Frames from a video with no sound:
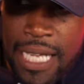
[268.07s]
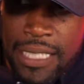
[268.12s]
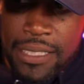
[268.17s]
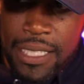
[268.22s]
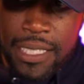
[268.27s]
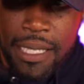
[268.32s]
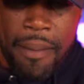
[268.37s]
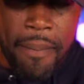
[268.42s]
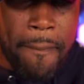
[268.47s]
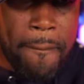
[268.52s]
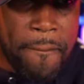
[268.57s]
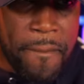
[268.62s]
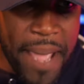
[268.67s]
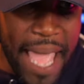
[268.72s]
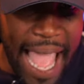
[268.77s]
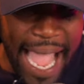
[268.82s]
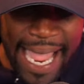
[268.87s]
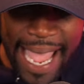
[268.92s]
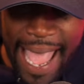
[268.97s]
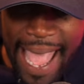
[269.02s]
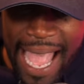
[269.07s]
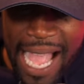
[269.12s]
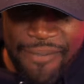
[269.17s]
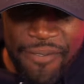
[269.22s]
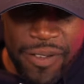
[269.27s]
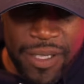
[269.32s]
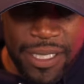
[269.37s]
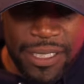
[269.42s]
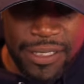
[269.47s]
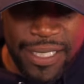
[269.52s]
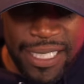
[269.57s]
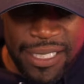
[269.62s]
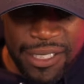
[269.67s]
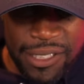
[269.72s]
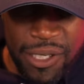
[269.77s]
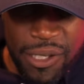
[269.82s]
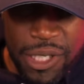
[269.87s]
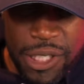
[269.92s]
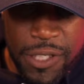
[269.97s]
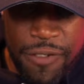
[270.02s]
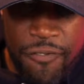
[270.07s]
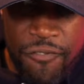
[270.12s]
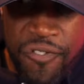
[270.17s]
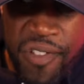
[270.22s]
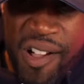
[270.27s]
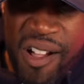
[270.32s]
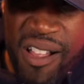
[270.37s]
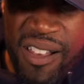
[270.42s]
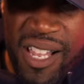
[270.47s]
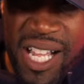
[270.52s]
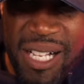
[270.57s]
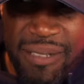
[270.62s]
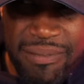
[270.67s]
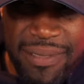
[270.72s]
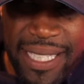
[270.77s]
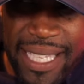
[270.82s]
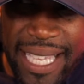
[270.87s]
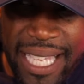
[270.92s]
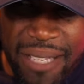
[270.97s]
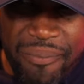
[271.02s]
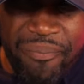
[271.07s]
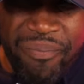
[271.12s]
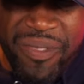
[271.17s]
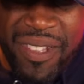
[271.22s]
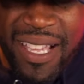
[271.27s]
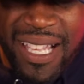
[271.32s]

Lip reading: to the back half of the season. So this fall off thing,